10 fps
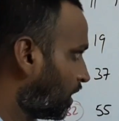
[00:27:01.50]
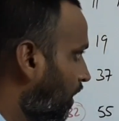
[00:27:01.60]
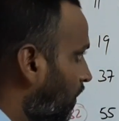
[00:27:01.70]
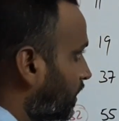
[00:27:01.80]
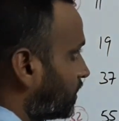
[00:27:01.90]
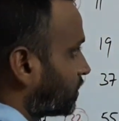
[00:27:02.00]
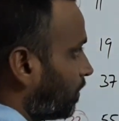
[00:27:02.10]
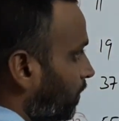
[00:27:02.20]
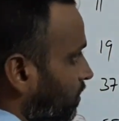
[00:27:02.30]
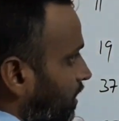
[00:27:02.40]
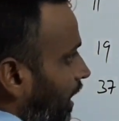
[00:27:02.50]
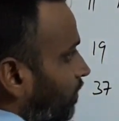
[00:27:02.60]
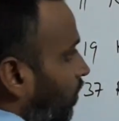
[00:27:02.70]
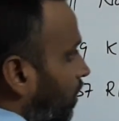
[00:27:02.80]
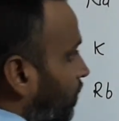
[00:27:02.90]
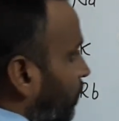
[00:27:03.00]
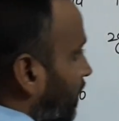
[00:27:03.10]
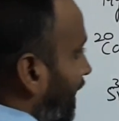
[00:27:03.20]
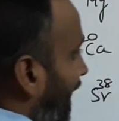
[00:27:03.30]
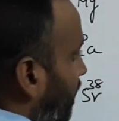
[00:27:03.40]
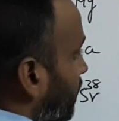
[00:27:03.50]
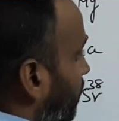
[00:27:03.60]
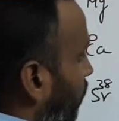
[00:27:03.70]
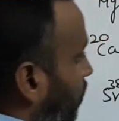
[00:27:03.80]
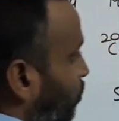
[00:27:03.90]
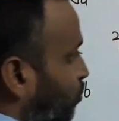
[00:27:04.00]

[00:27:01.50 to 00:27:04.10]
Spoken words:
Okay, suppose I want for cadmium, what to